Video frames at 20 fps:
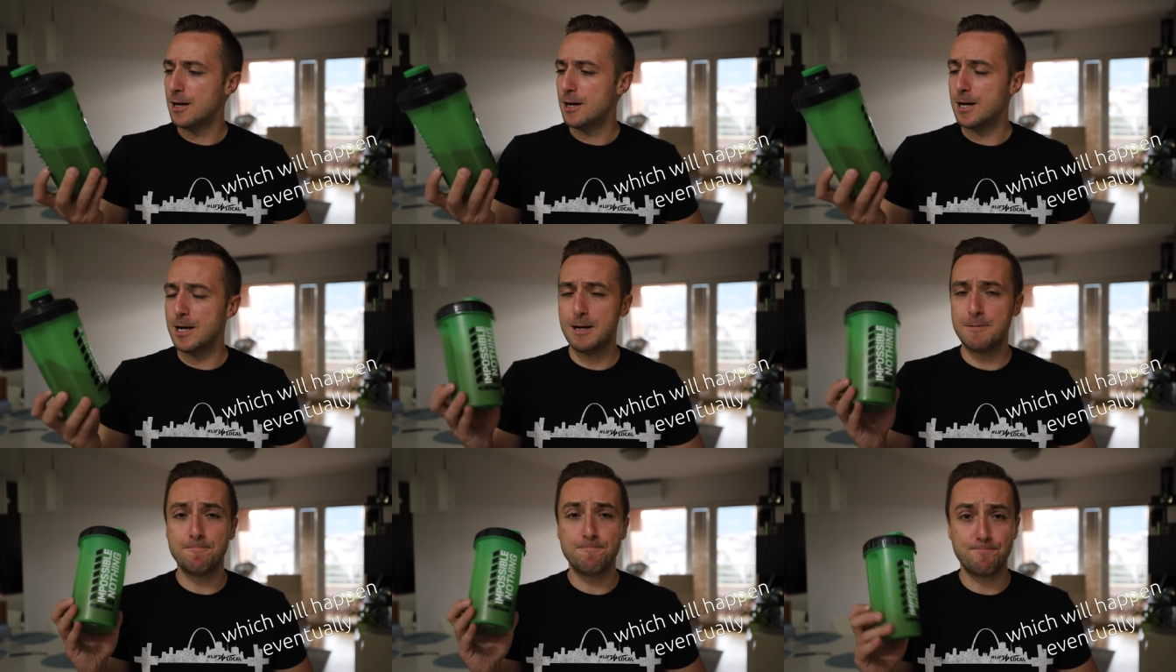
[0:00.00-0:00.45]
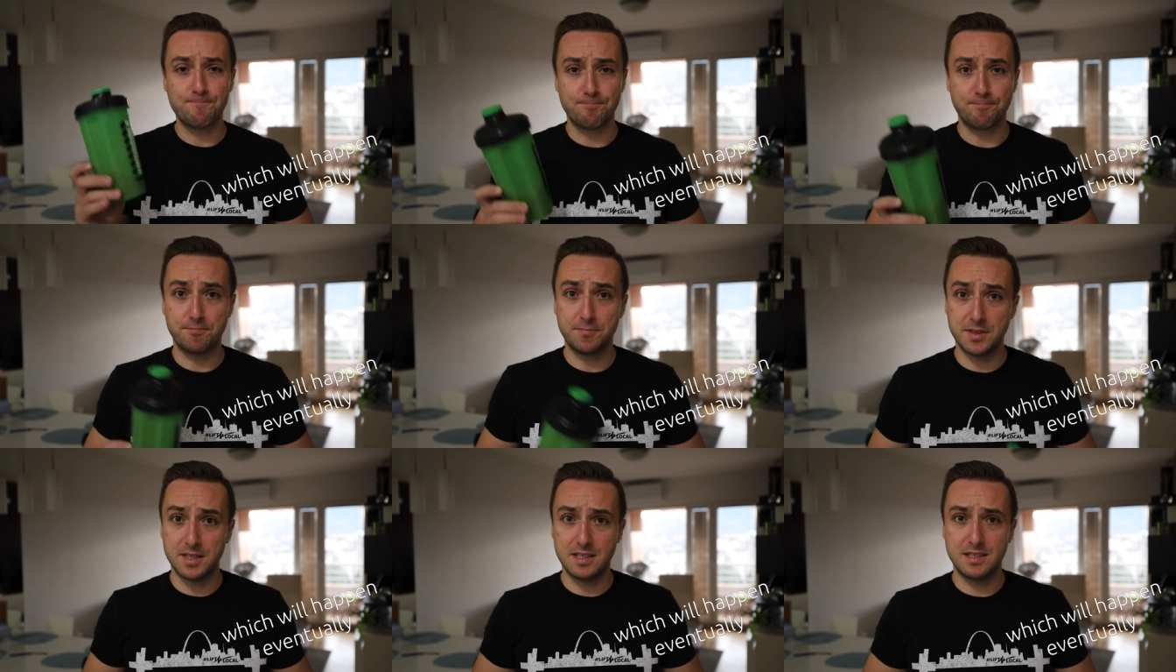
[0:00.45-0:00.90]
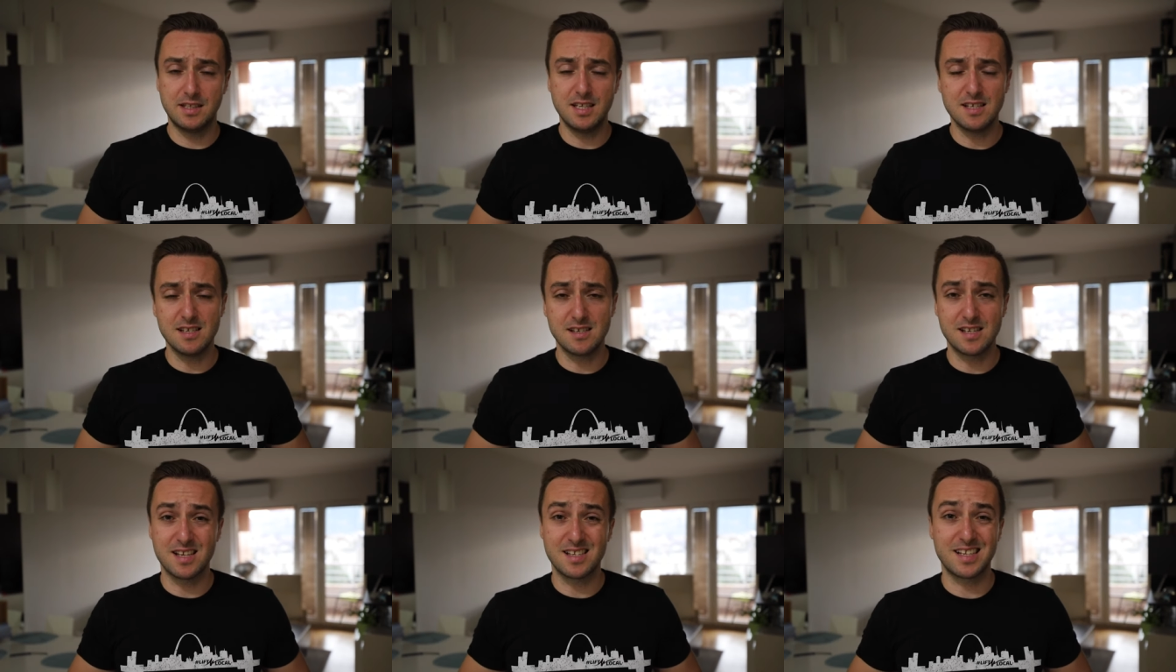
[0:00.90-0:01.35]
Um,
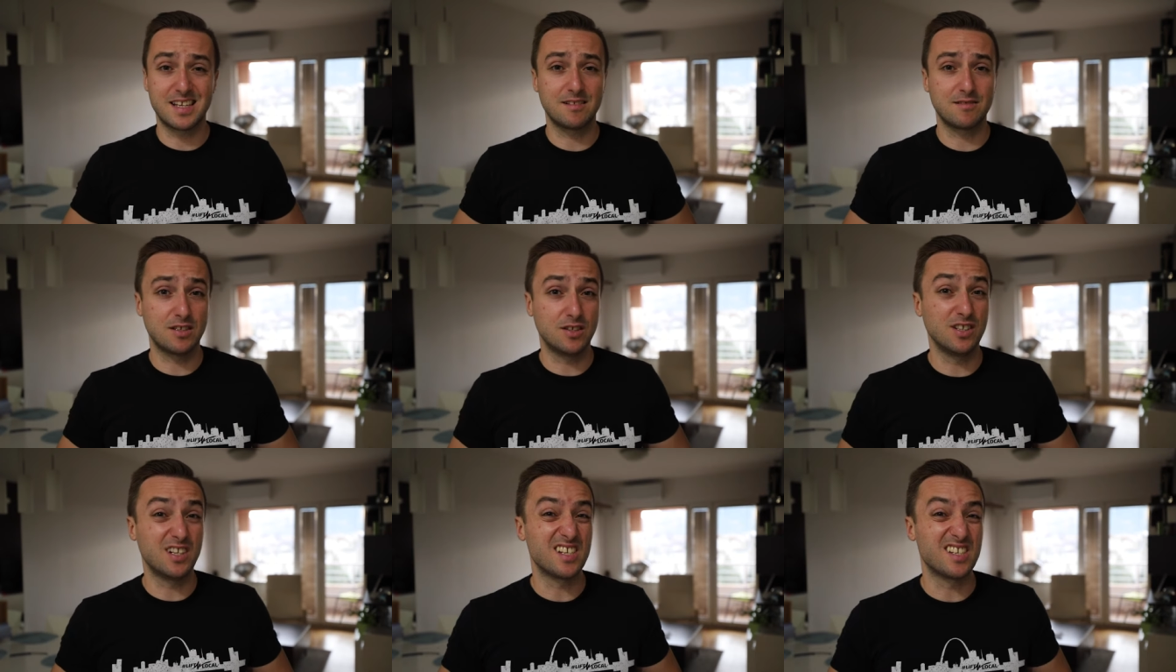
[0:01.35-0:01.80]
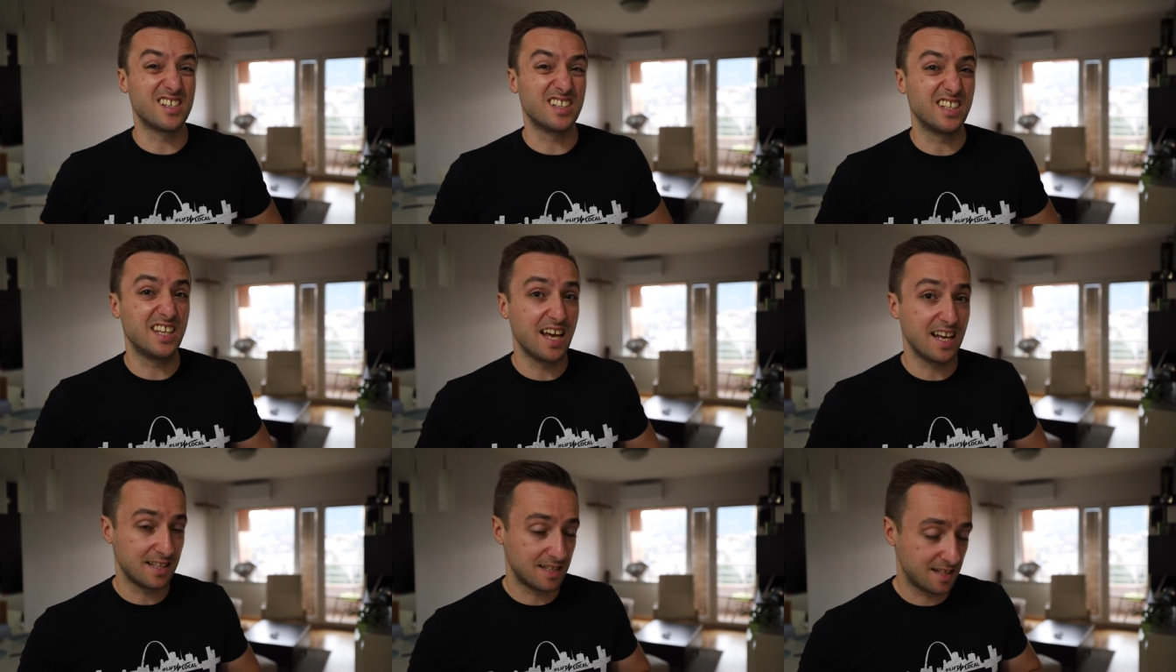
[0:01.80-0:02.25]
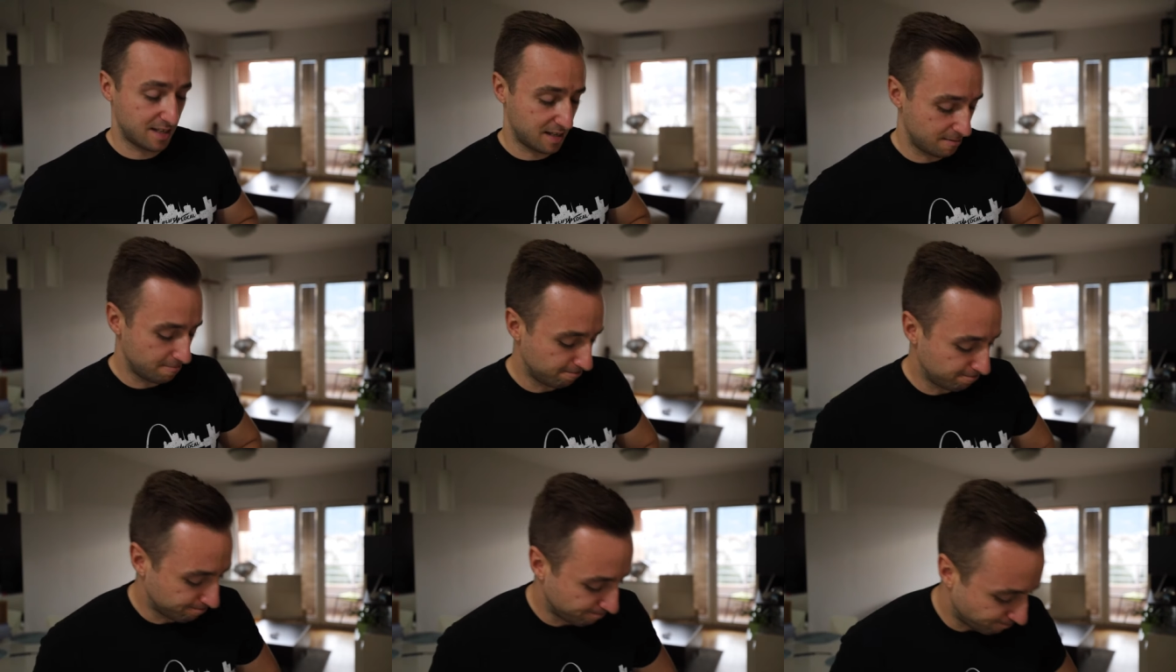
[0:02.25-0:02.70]
this is as good as it gets.